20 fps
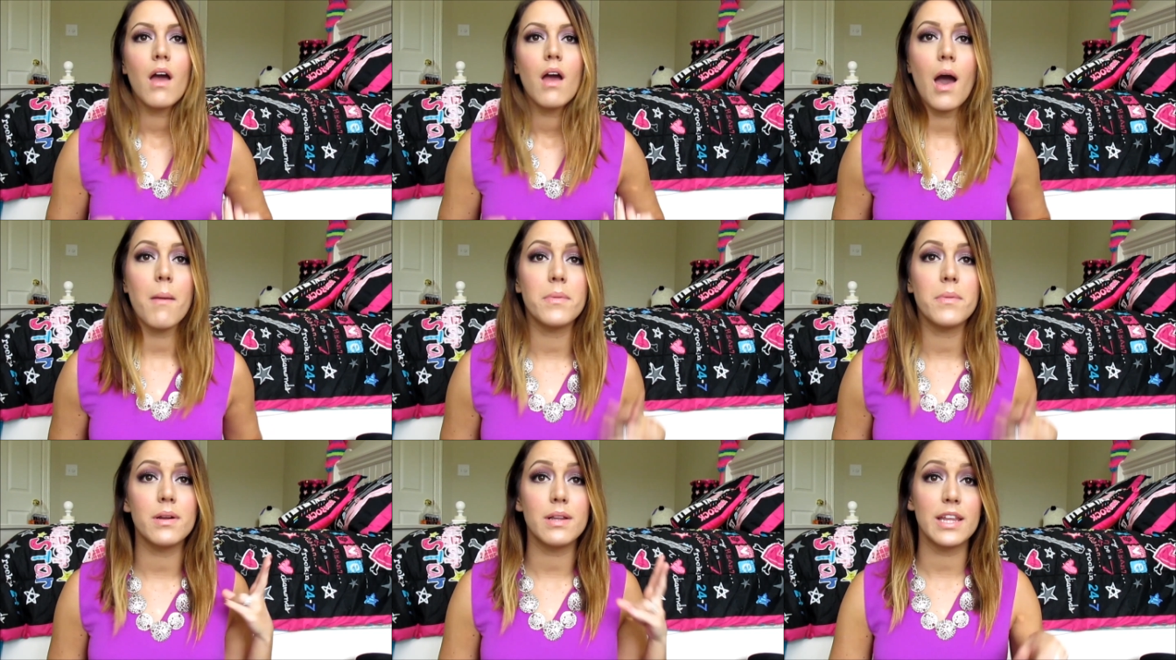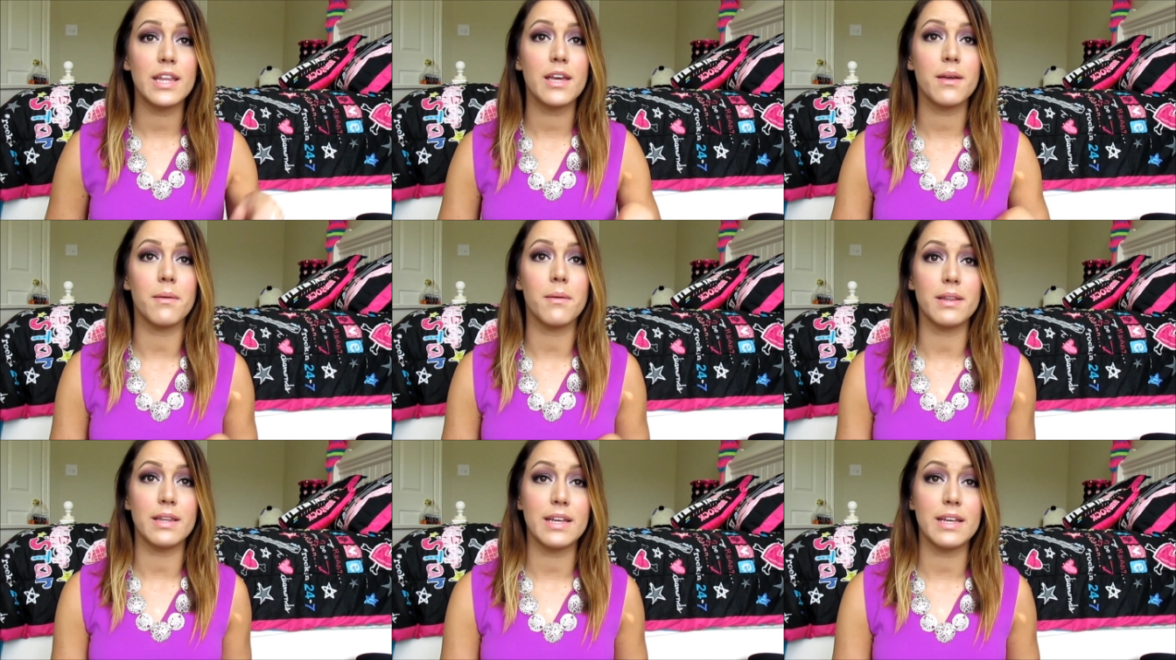I'm going to
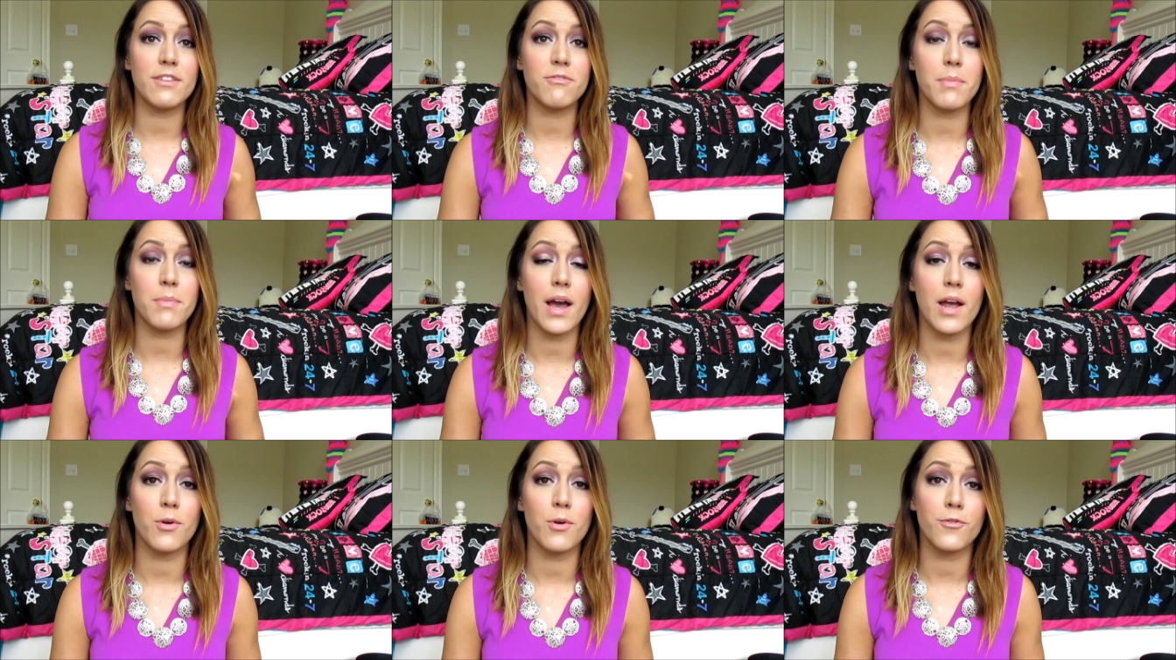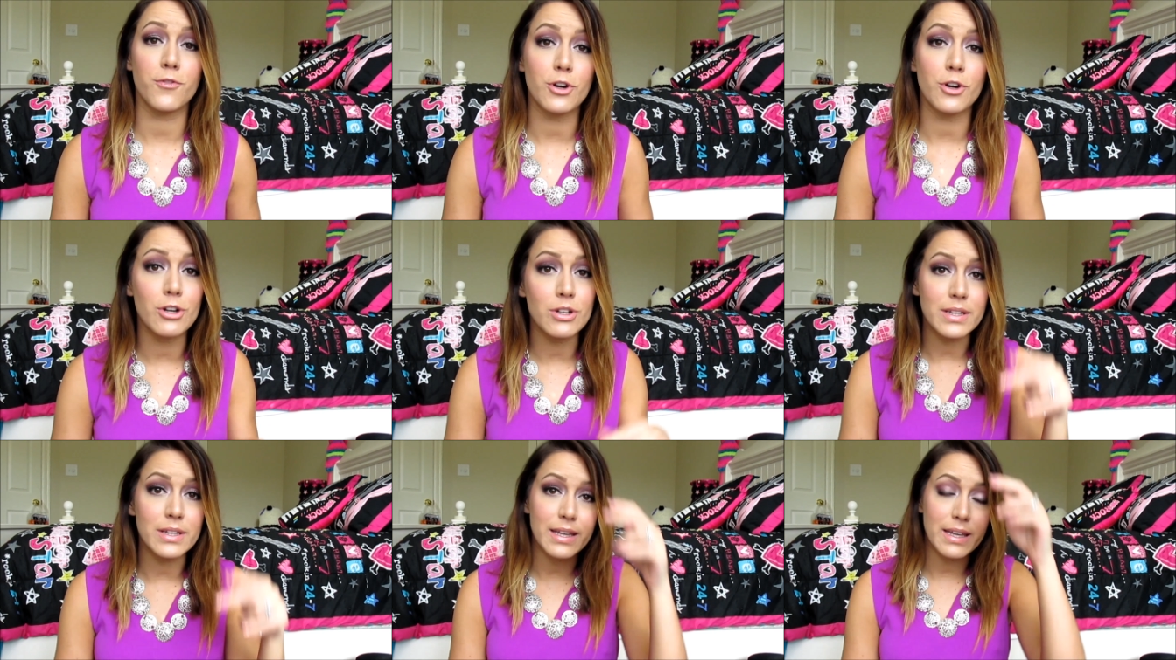link, leave my
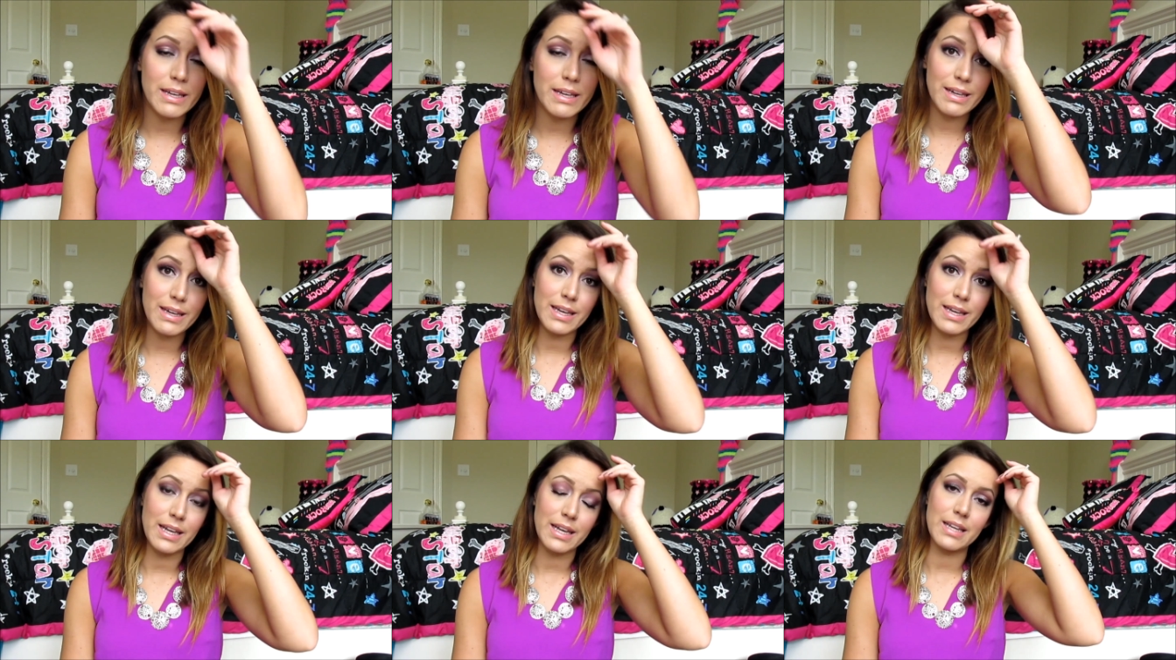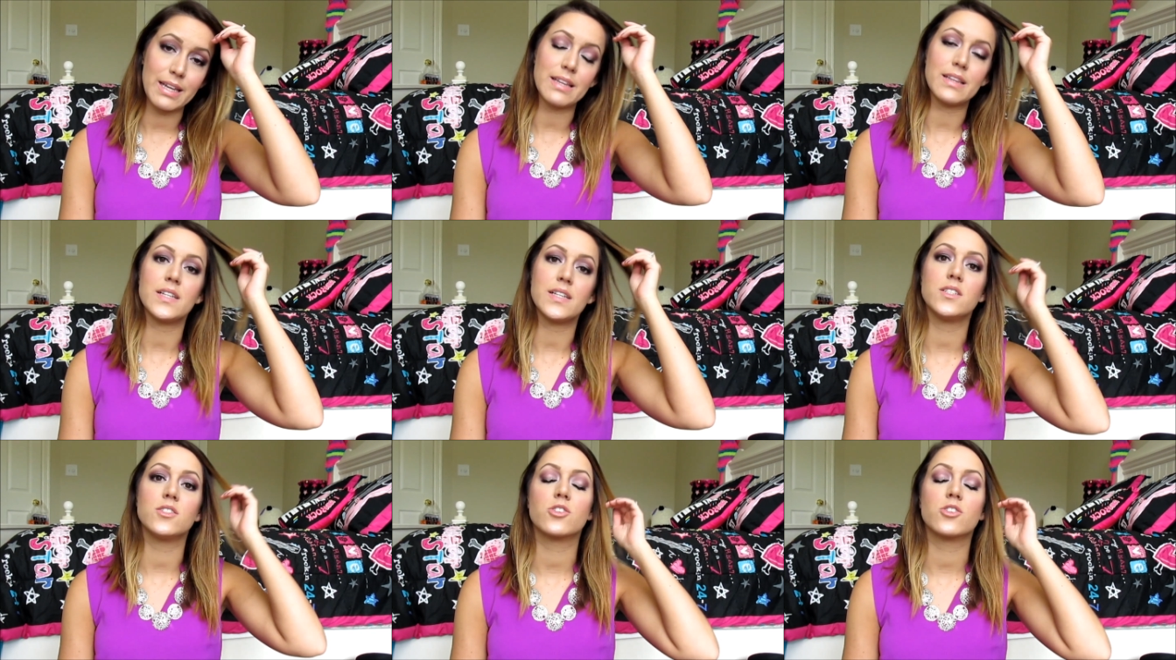referral link in
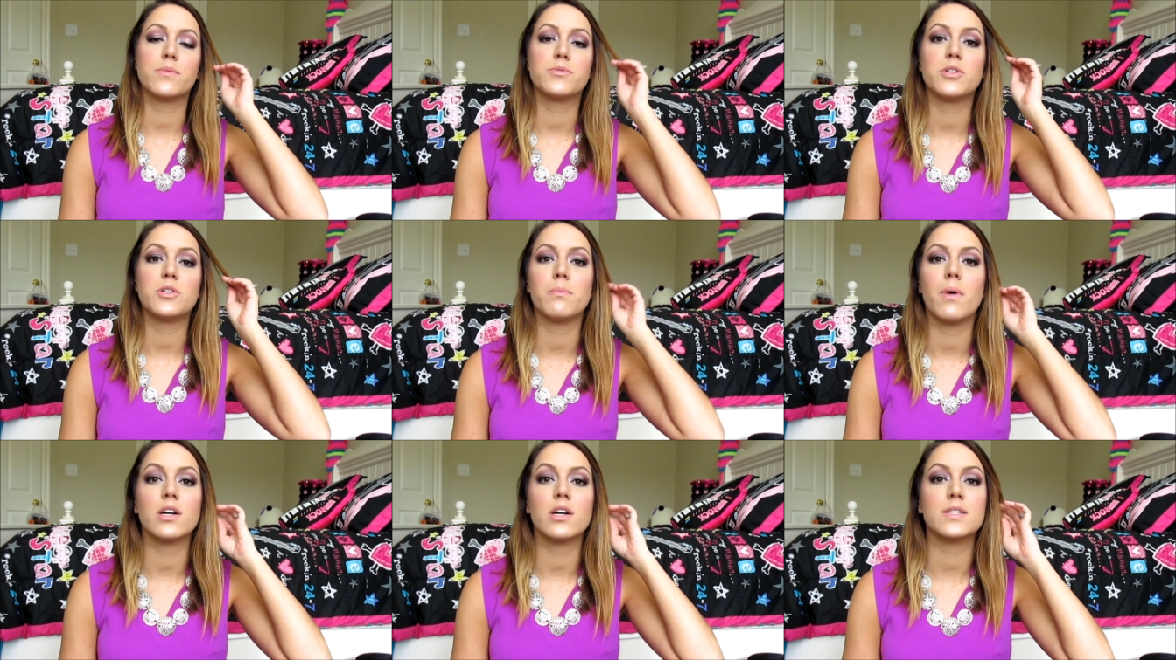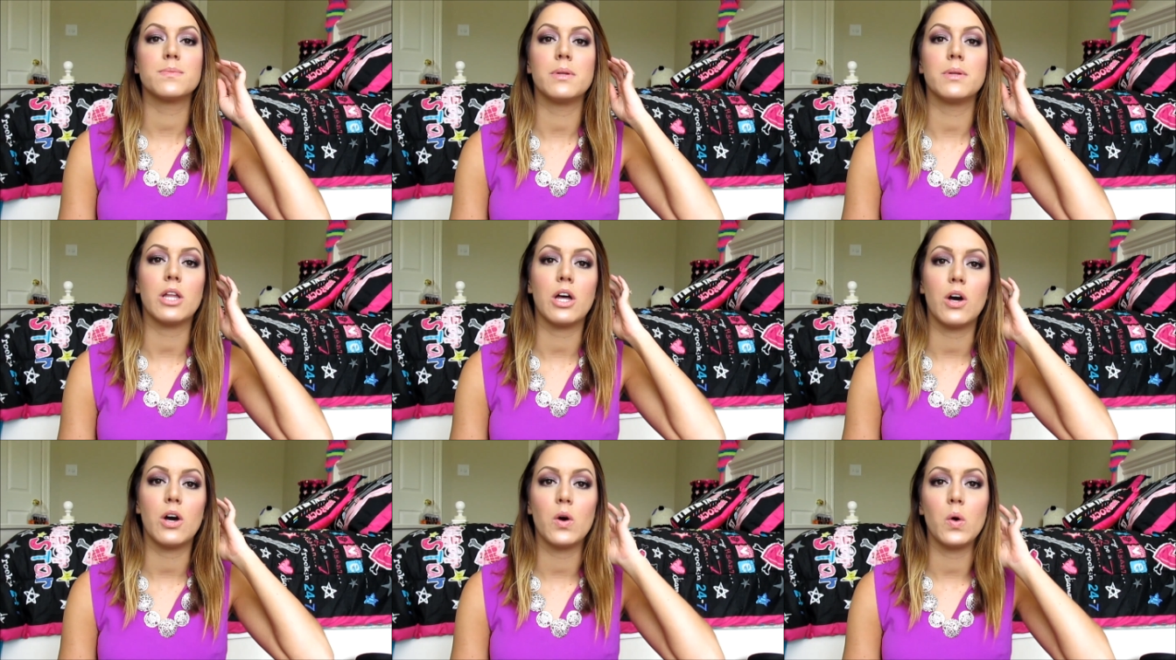the description box
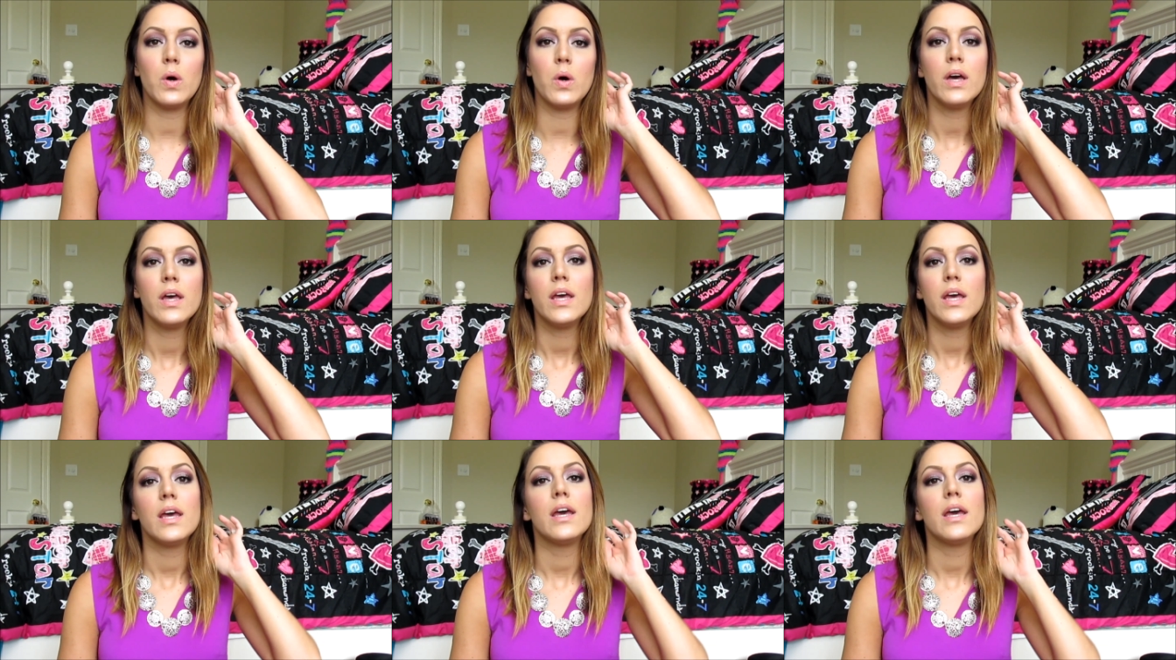below.